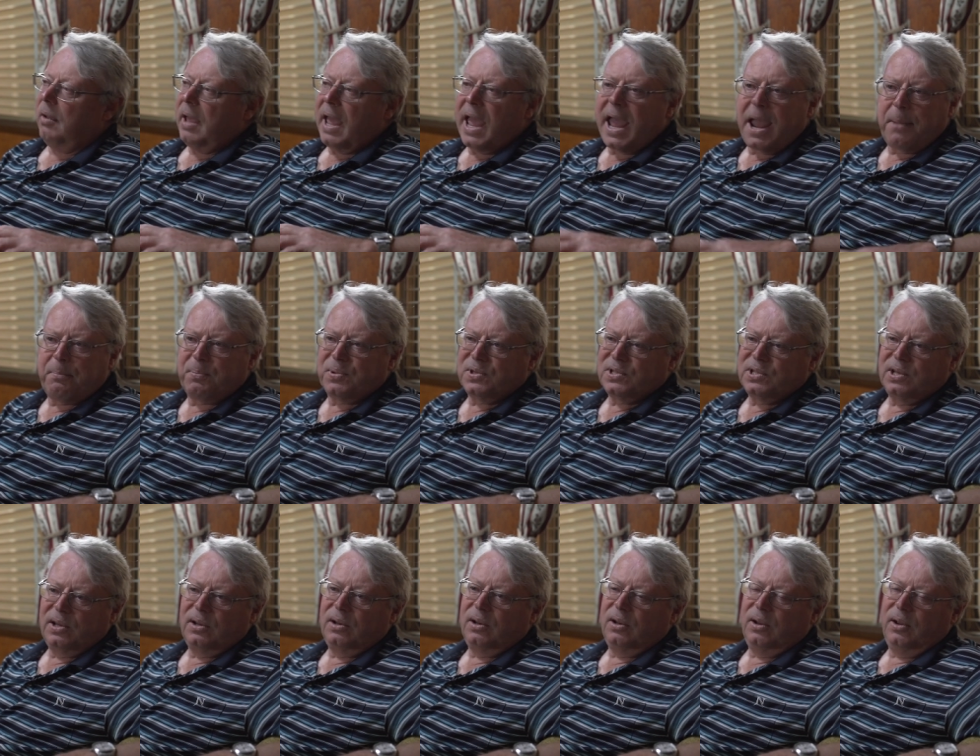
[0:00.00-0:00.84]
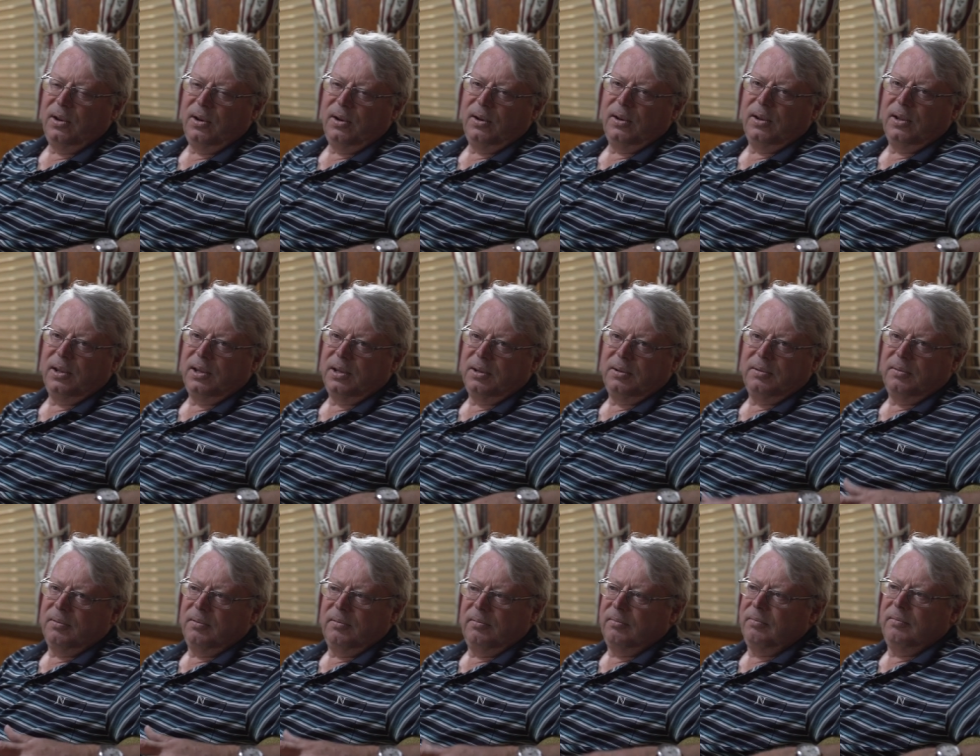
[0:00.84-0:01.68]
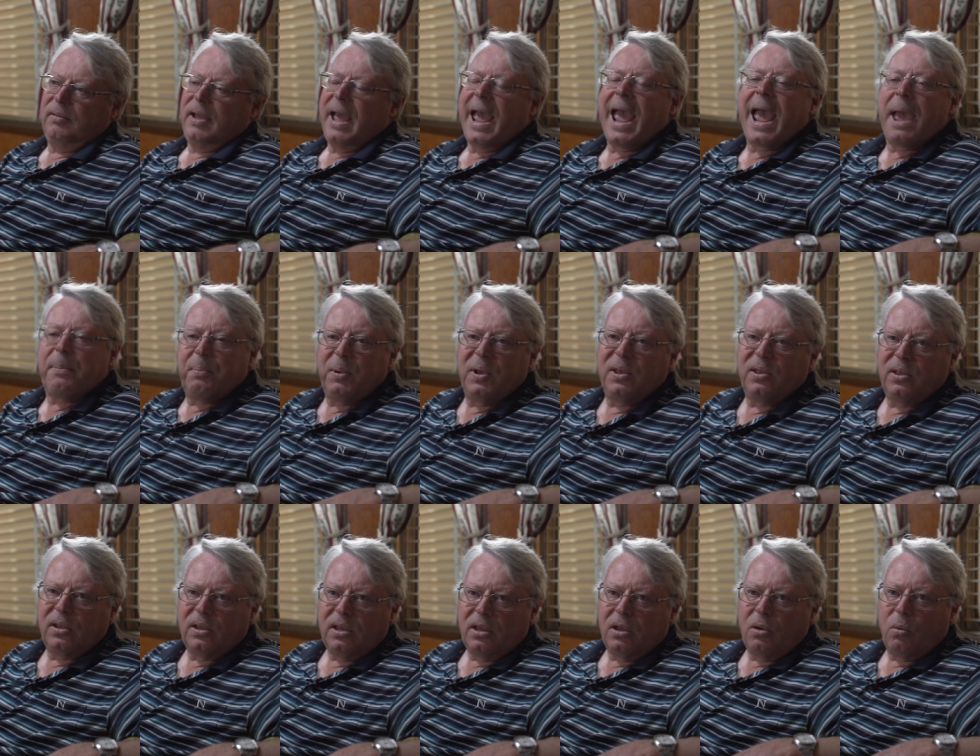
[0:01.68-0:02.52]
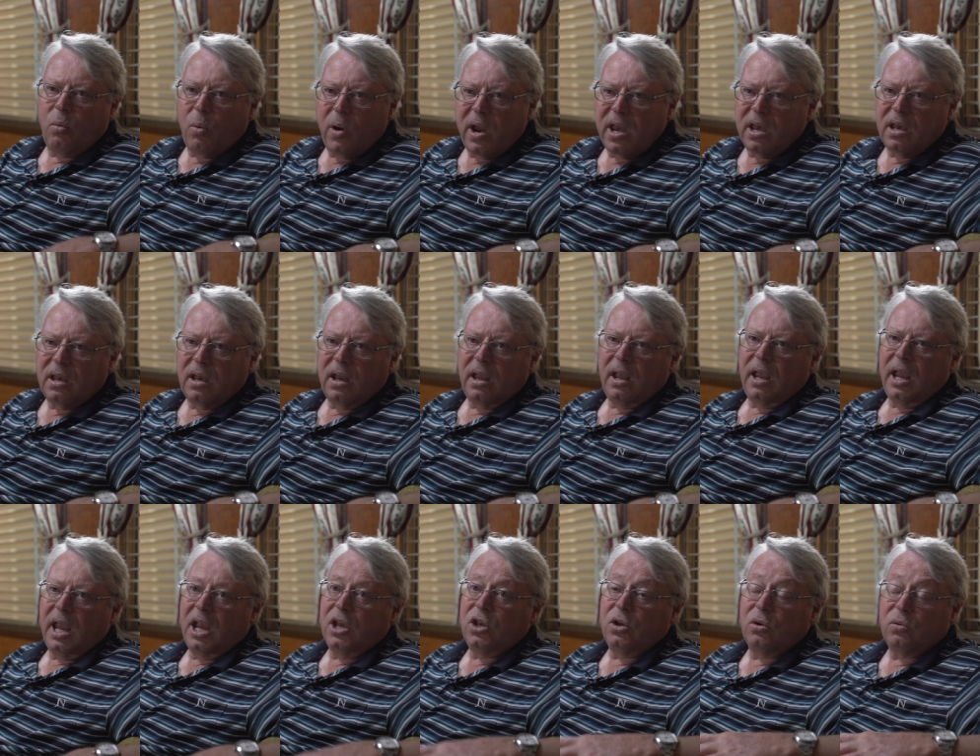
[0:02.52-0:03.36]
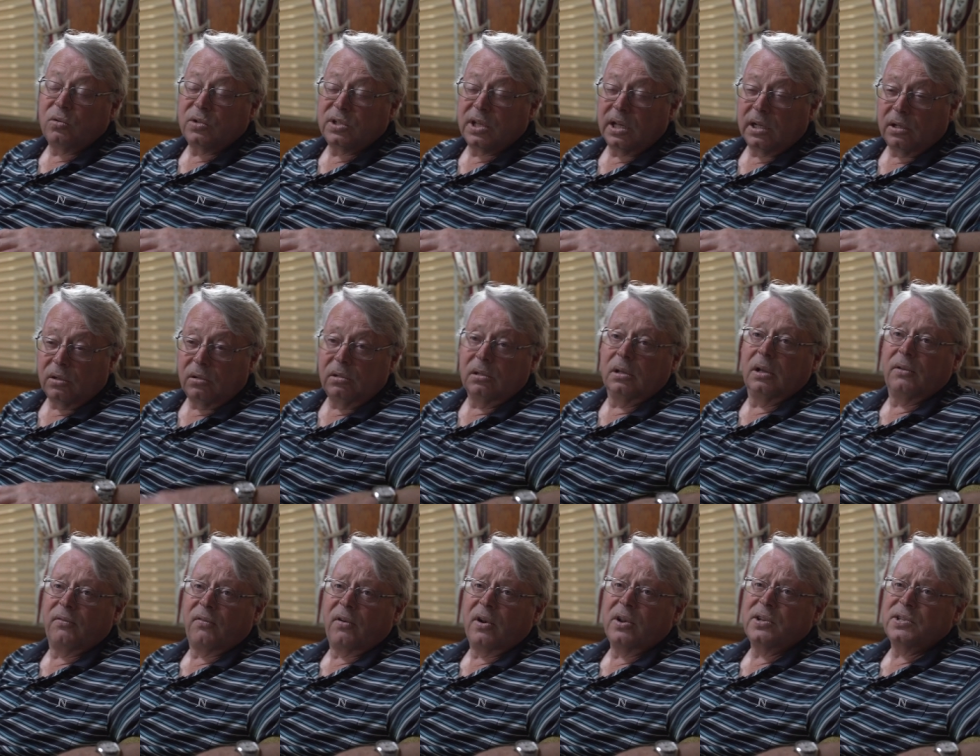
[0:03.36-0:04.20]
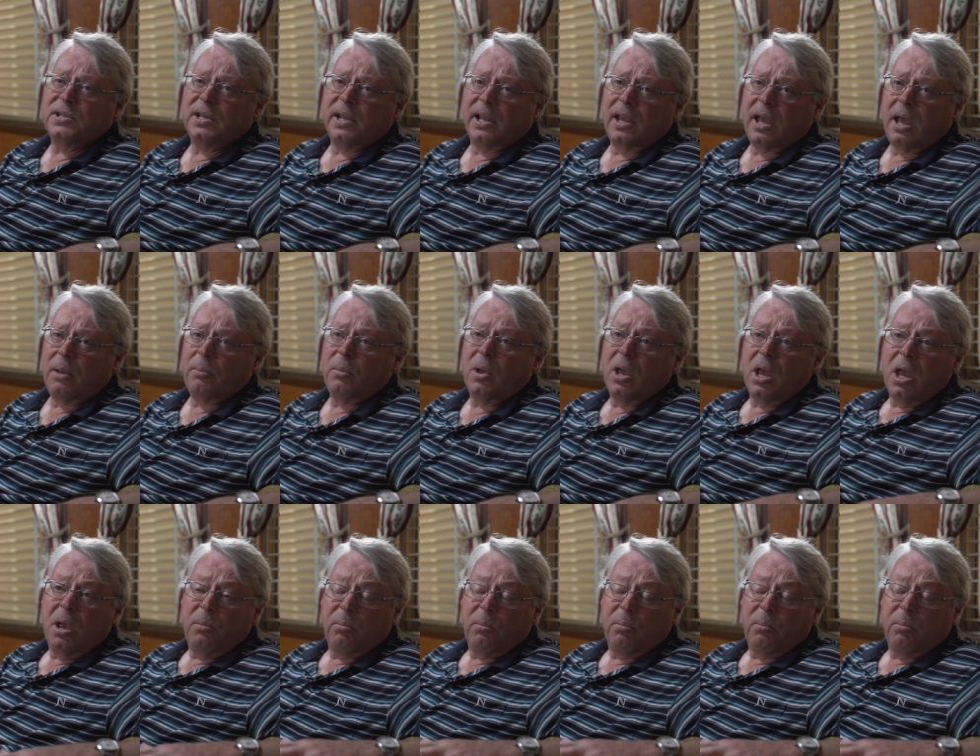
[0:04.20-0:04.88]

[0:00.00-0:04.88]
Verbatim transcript: absolutely happy that you went and you'll tell all your friends to come.